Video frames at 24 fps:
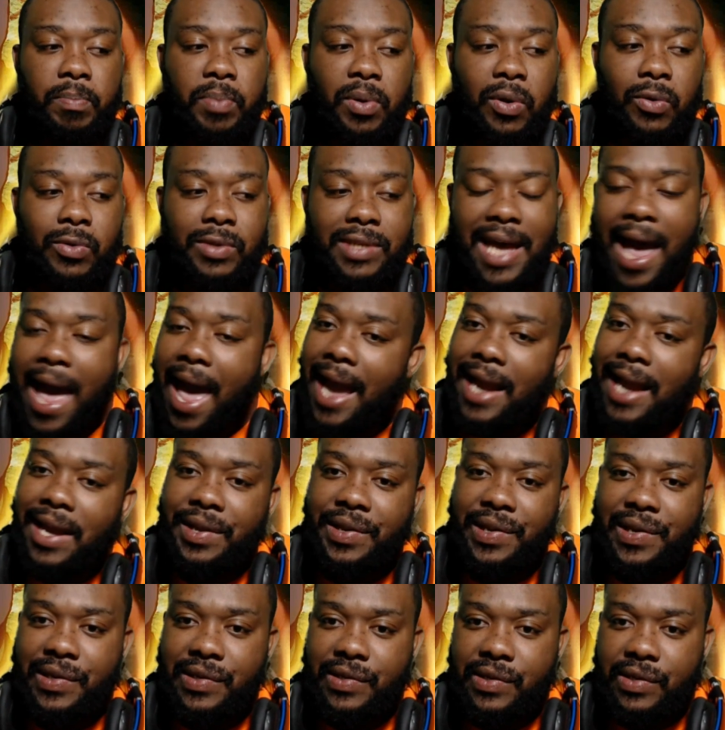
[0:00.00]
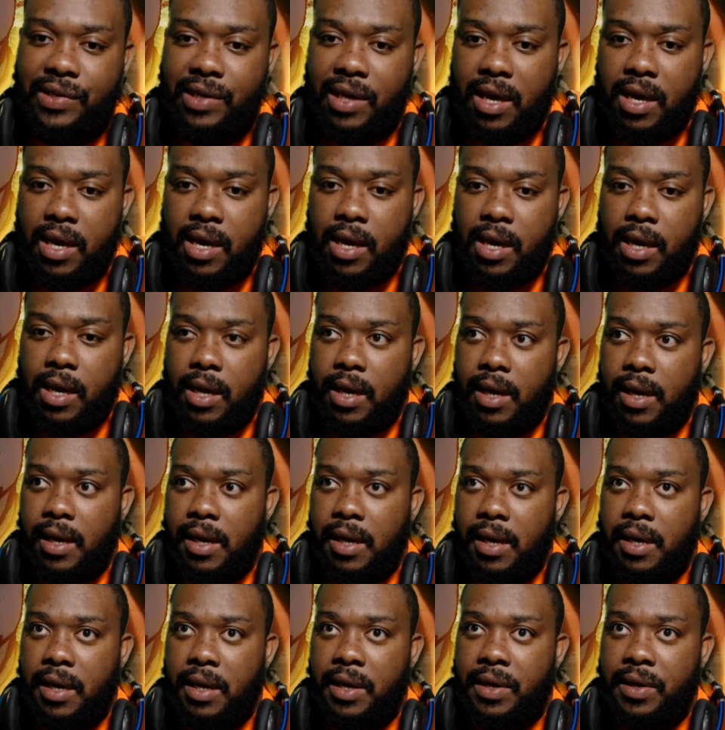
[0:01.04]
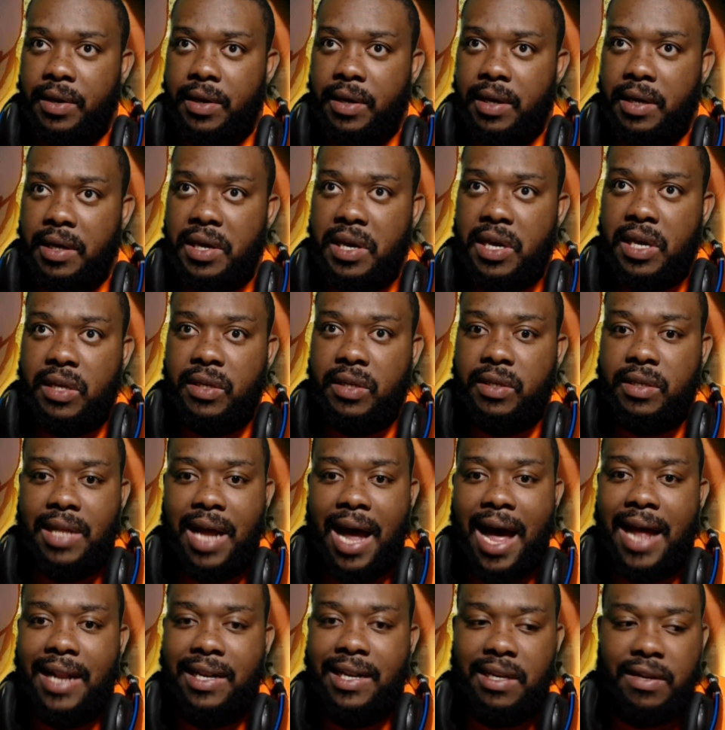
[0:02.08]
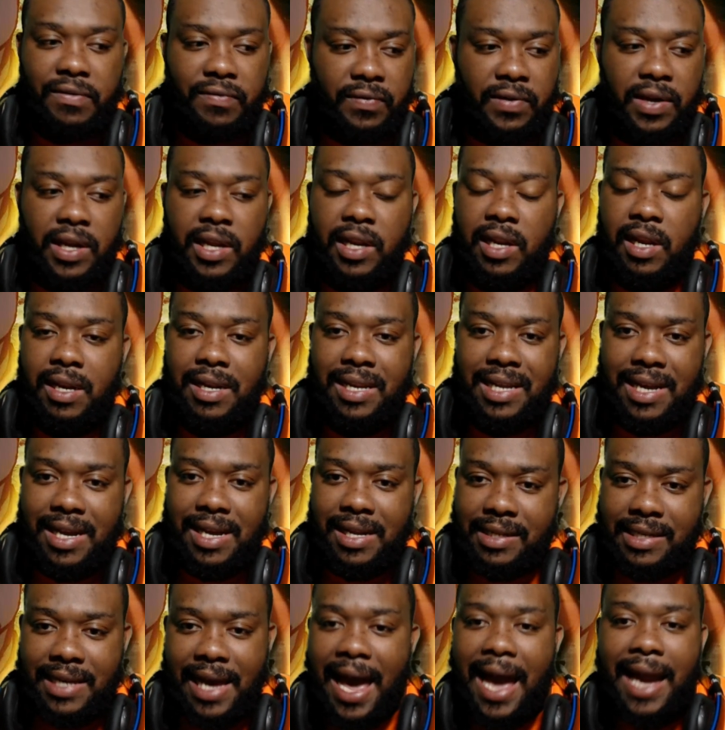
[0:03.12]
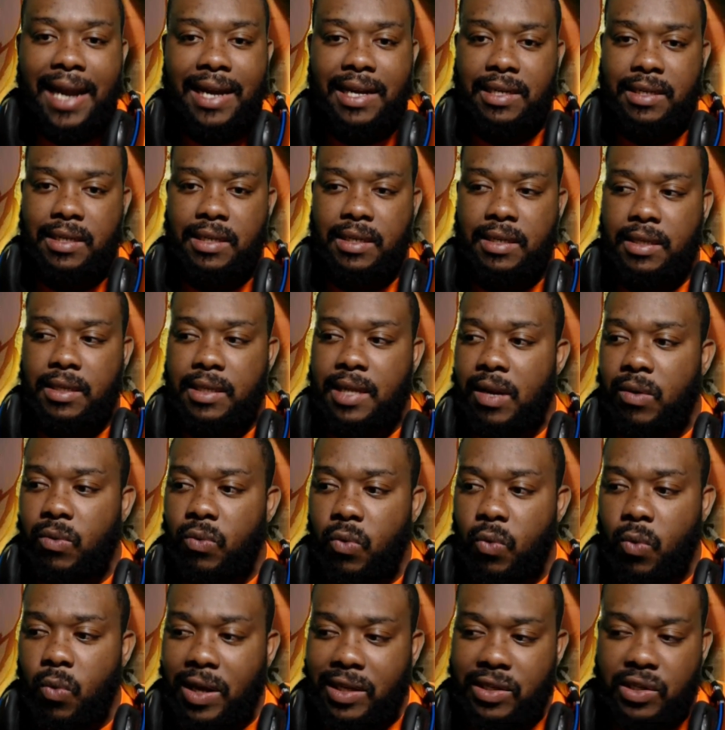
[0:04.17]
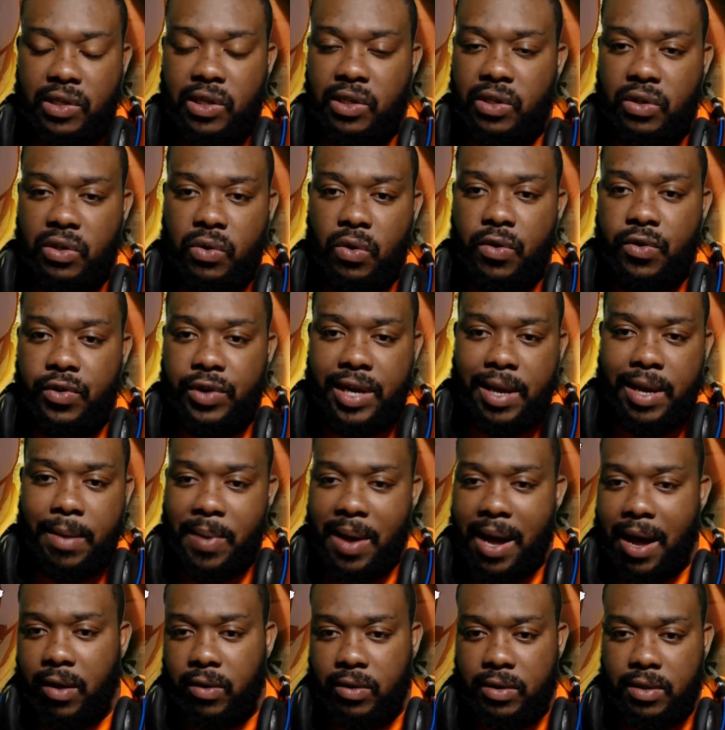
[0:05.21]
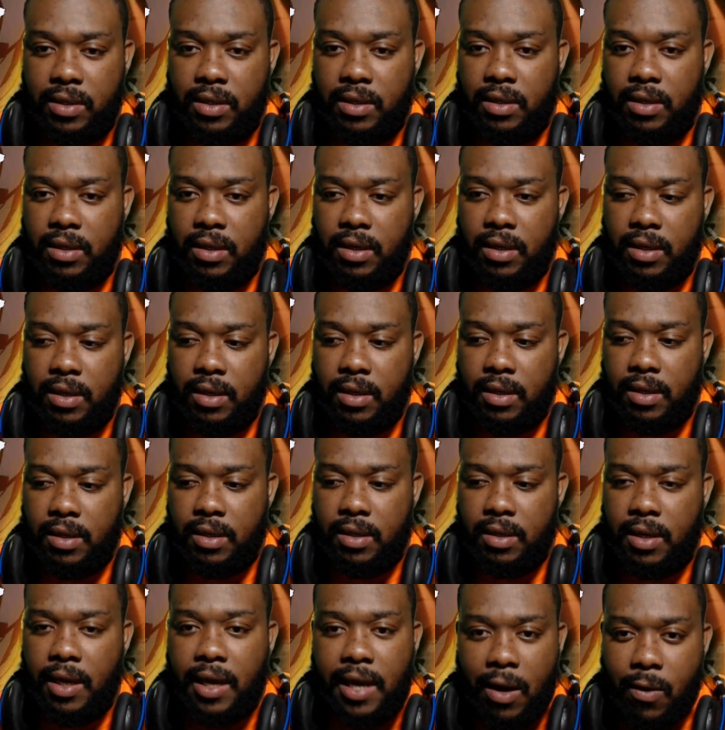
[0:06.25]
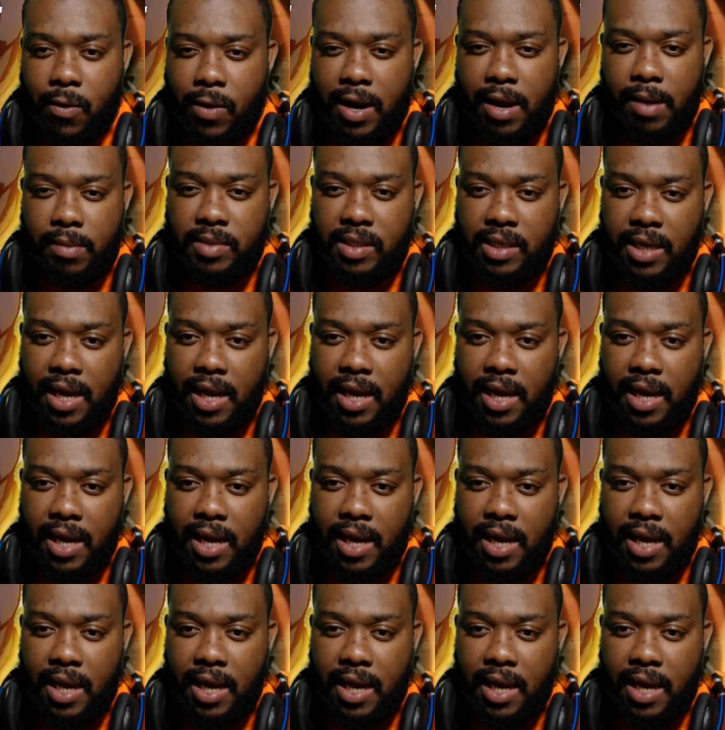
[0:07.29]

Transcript: protagonist is not defeating the antagonist, then what's the story about? You get what I'm